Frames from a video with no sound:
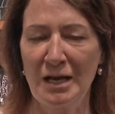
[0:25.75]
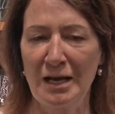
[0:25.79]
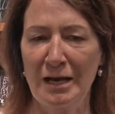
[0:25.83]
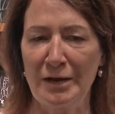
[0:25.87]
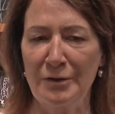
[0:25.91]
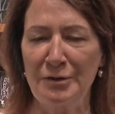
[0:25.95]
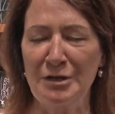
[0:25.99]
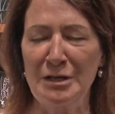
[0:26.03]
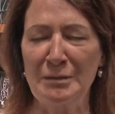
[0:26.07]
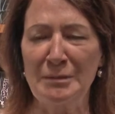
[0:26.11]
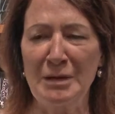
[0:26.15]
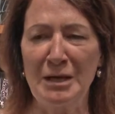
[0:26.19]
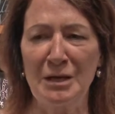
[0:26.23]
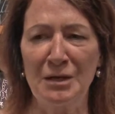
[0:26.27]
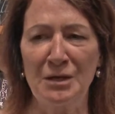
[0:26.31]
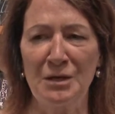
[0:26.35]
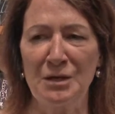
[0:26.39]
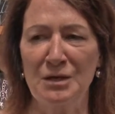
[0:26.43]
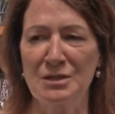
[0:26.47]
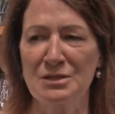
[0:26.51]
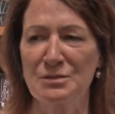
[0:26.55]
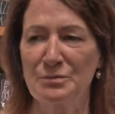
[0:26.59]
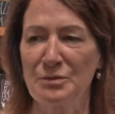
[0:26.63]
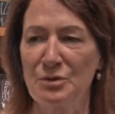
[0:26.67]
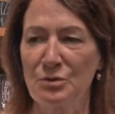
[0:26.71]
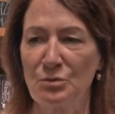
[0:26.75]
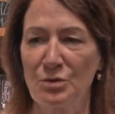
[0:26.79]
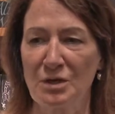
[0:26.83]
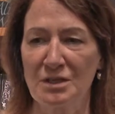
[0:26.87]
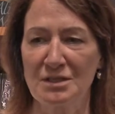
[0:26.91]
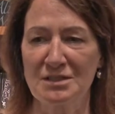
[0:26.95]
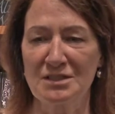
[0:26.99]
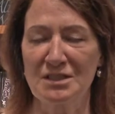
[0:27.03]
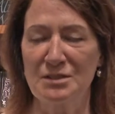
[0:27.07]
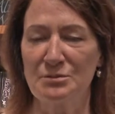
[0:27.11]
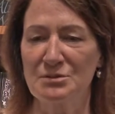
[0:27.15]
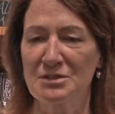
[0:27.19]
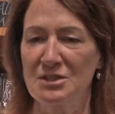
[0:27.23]
I only met her husband
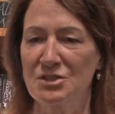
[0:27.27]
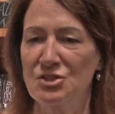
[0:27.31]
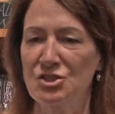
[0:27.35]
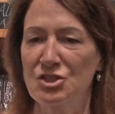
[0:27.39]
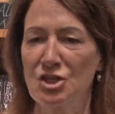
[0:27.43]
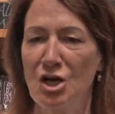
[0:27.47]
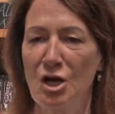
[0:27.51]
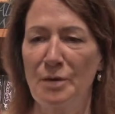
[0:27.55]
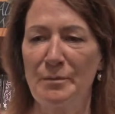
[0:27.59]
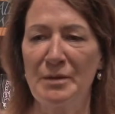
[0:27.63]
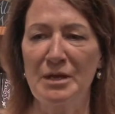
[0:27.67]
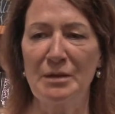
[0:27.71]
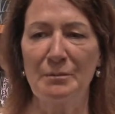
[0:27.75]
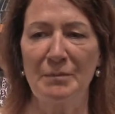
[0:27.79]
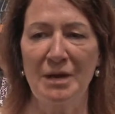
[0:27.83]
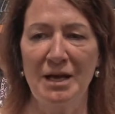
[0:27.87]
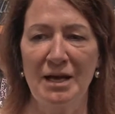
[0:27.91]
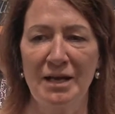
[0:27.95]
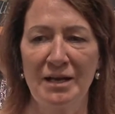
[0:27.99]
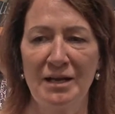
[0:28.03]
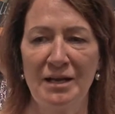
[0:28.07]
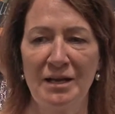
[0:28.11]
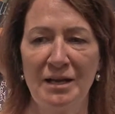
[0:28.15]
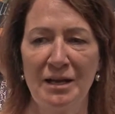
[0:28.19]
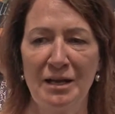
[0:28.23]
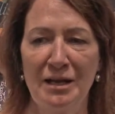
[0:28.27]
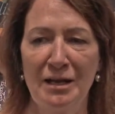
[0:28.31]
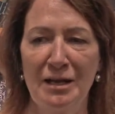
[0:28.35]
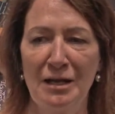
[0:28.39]
once. He was a charming man,